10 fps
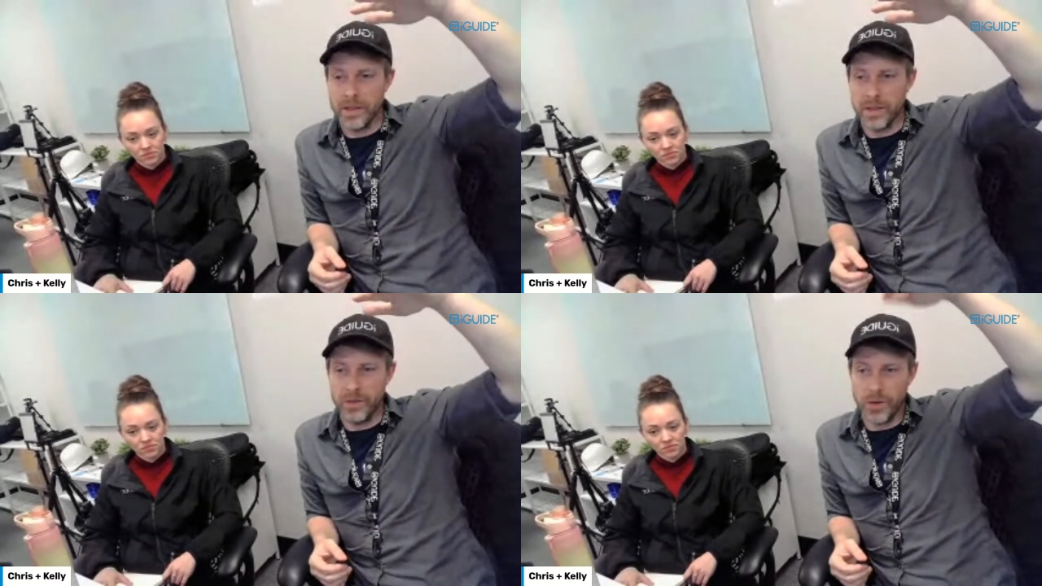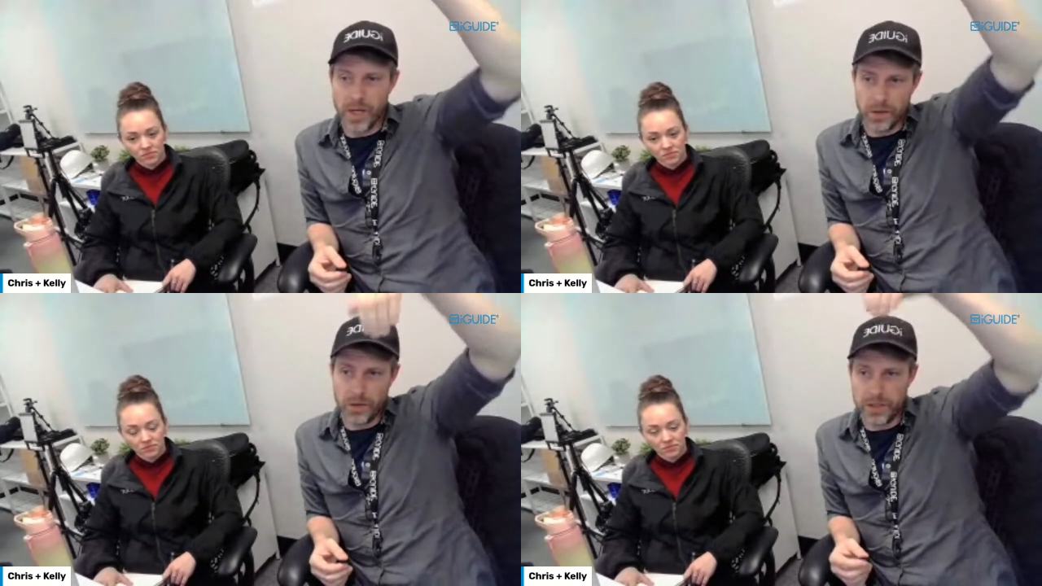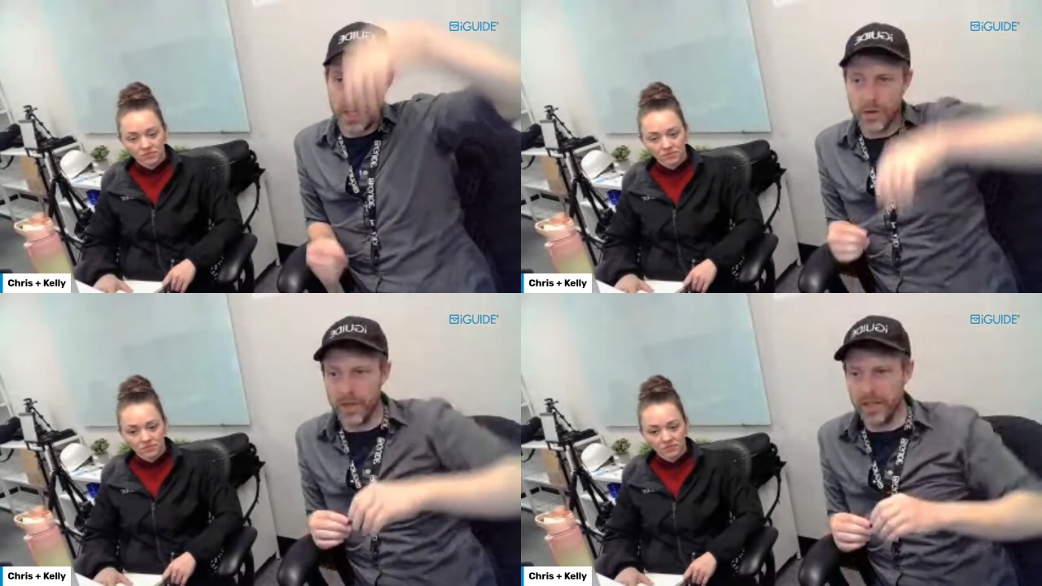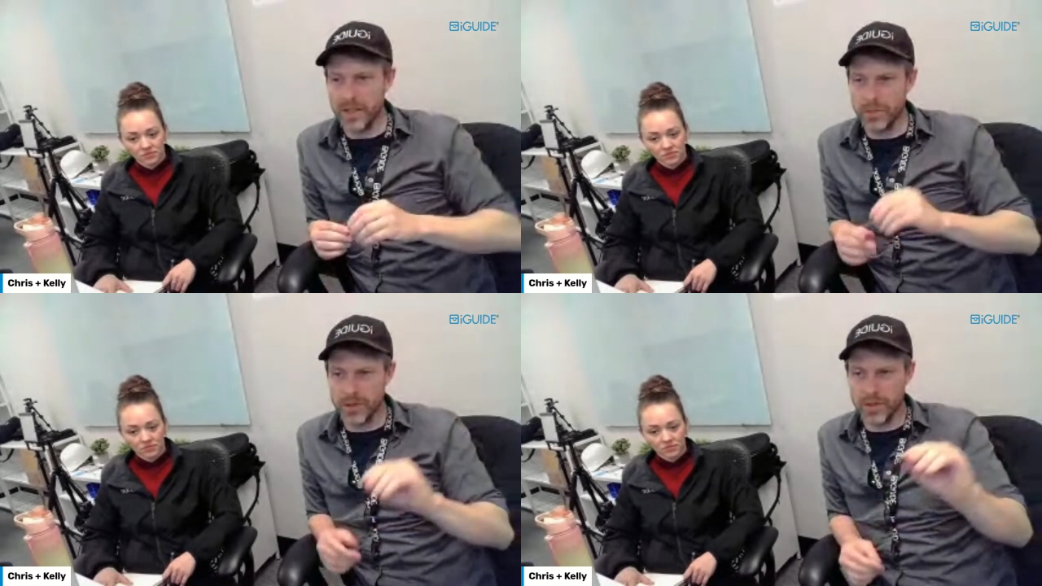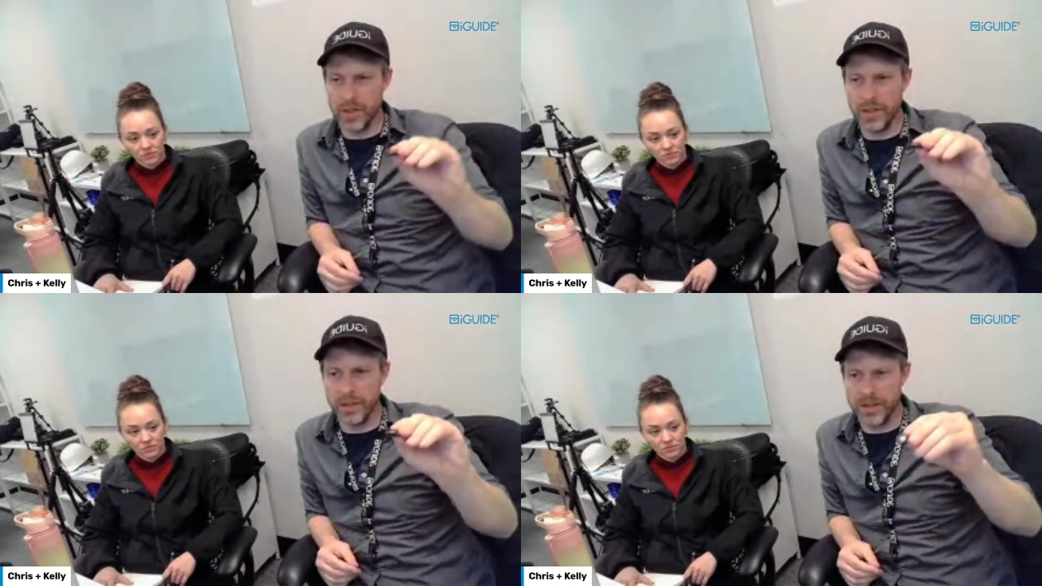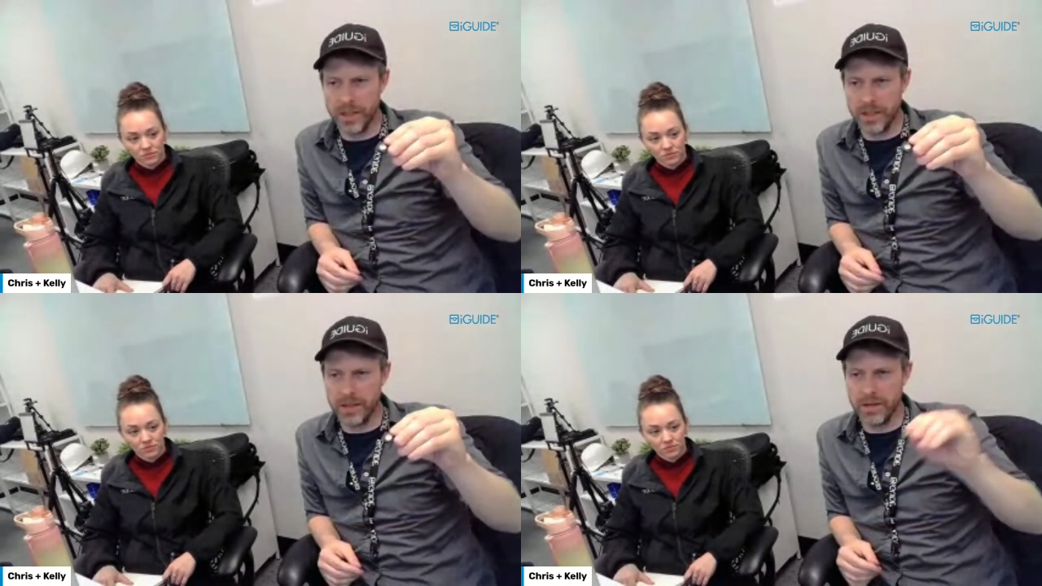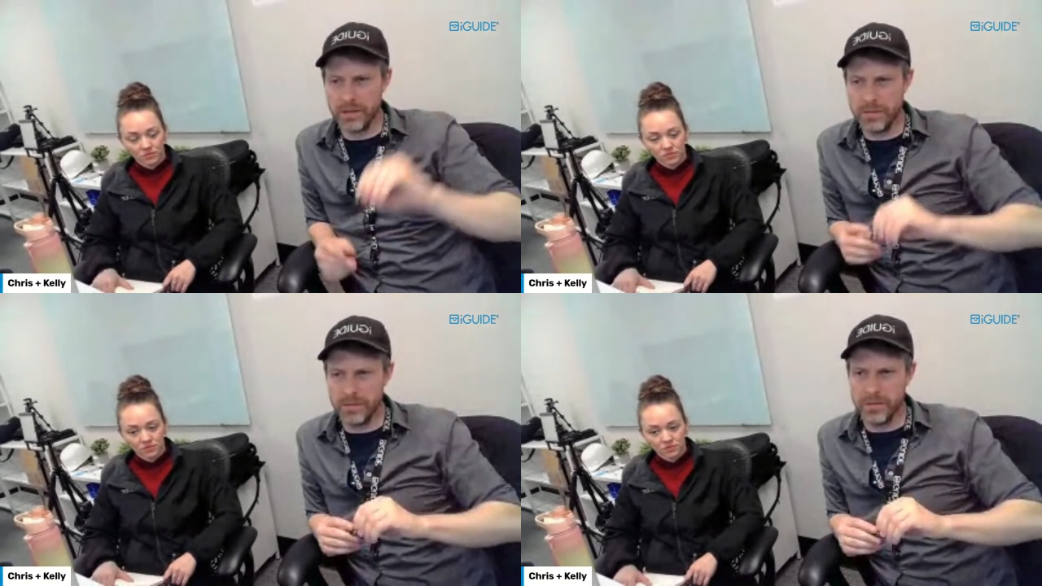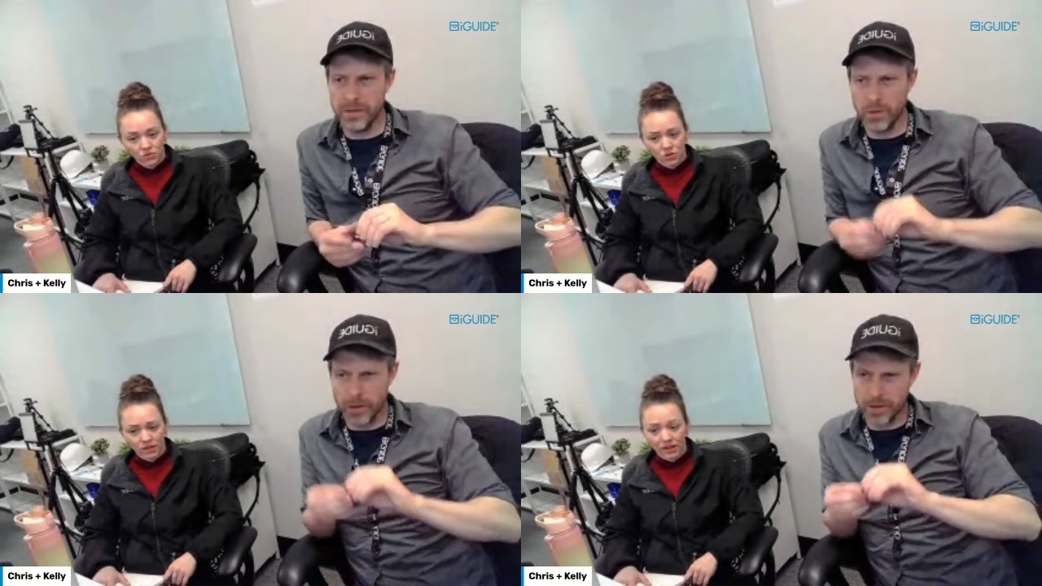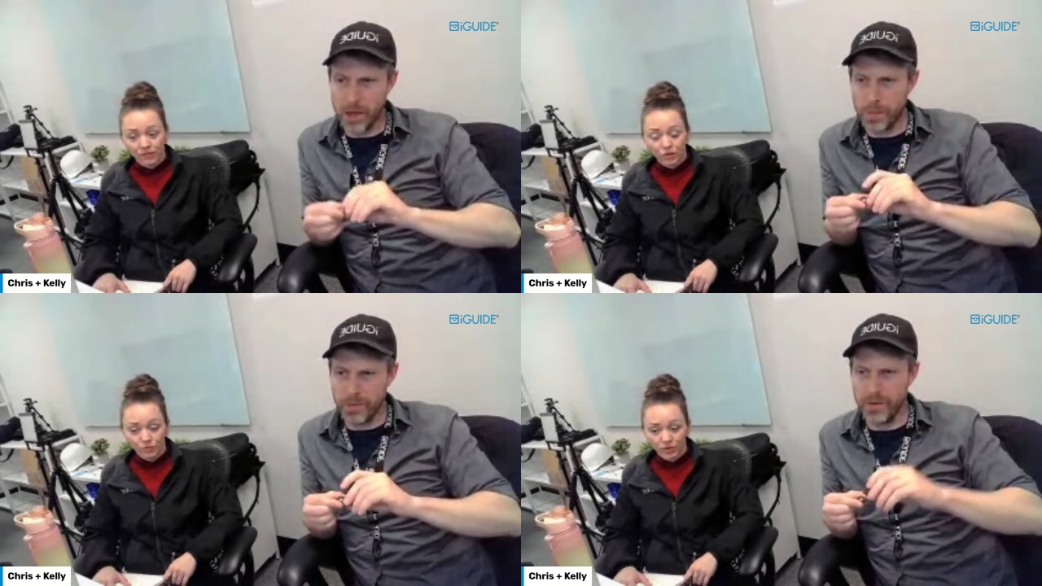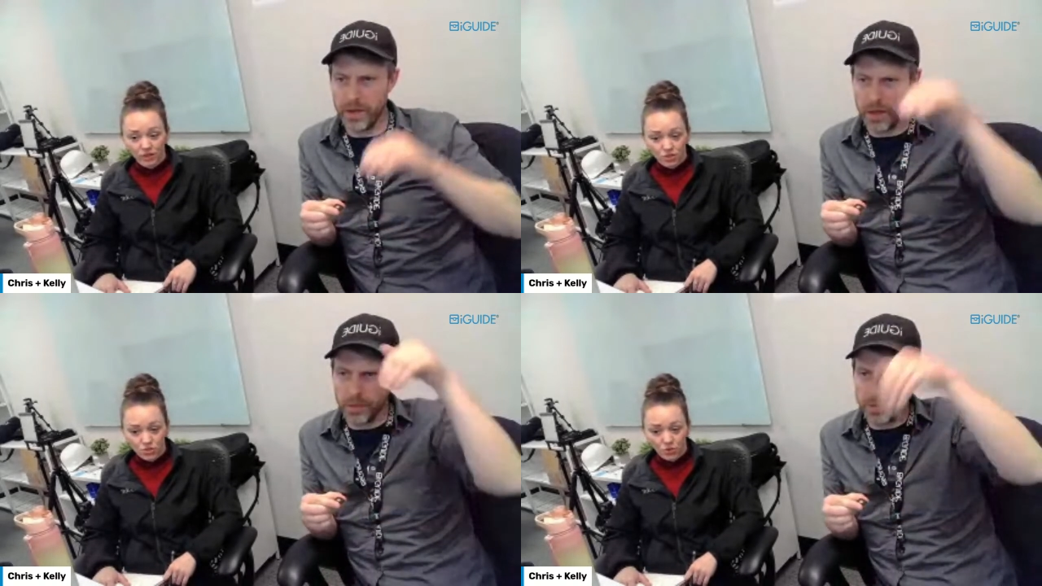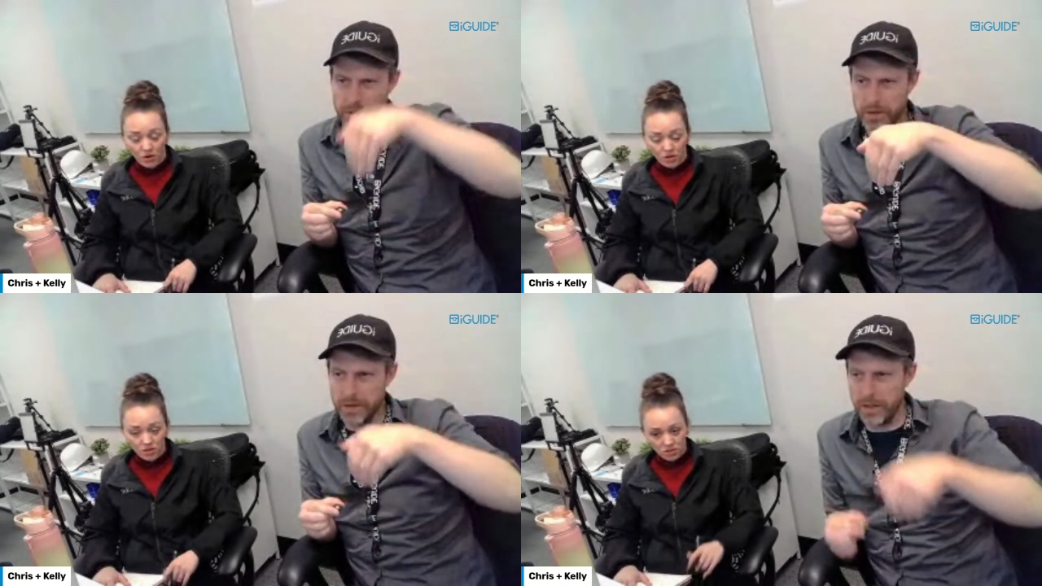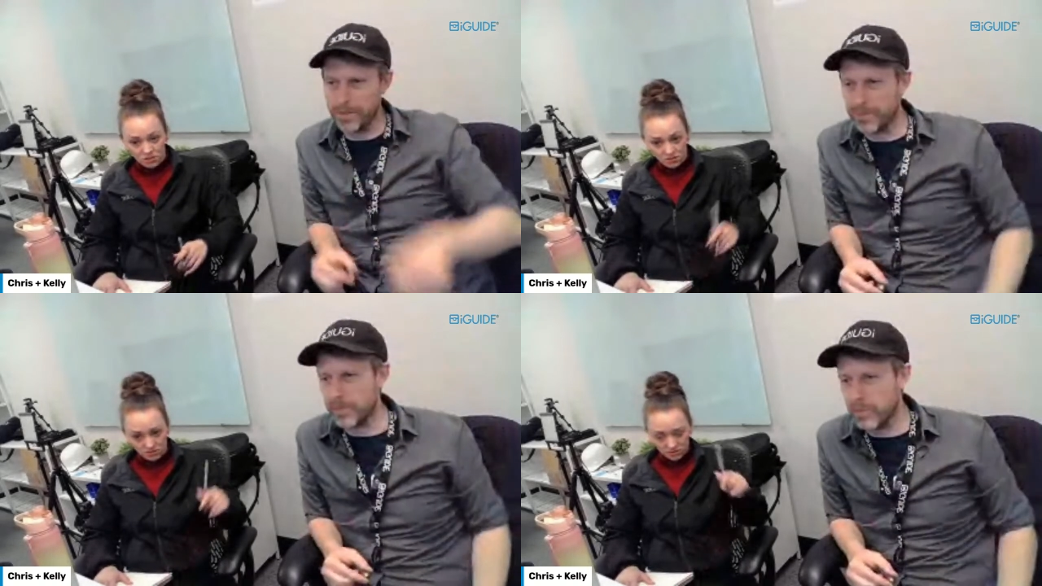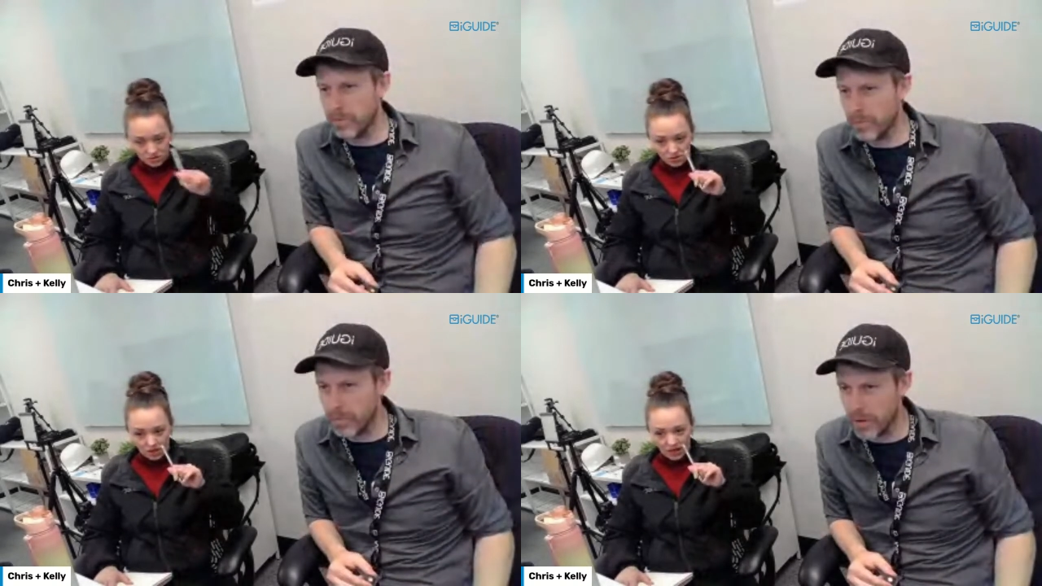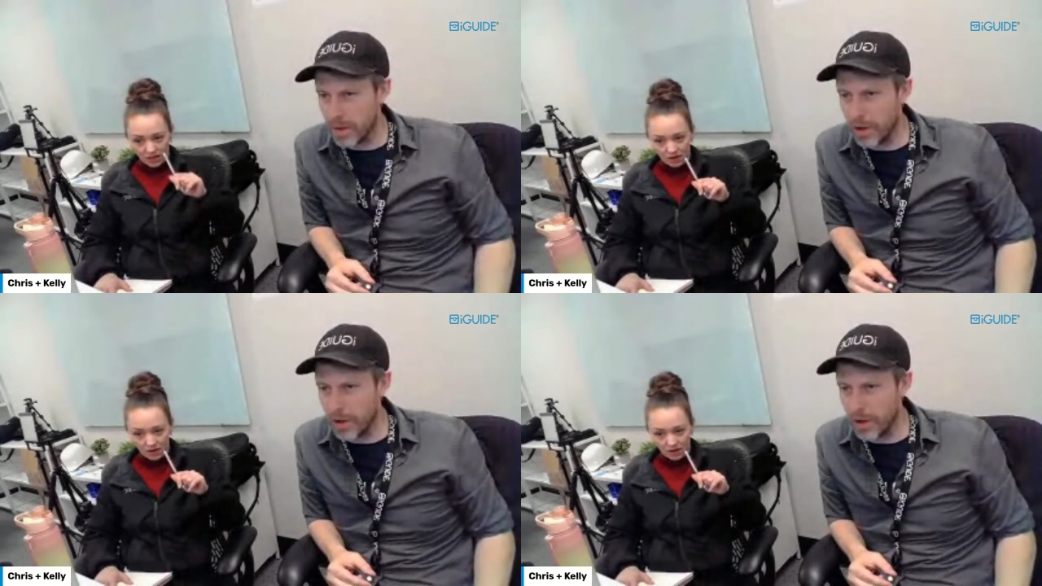Speaker 1: So, and you can't look down like this one's clearly intended to or oh, like on top of really the camera short, so you look down. Like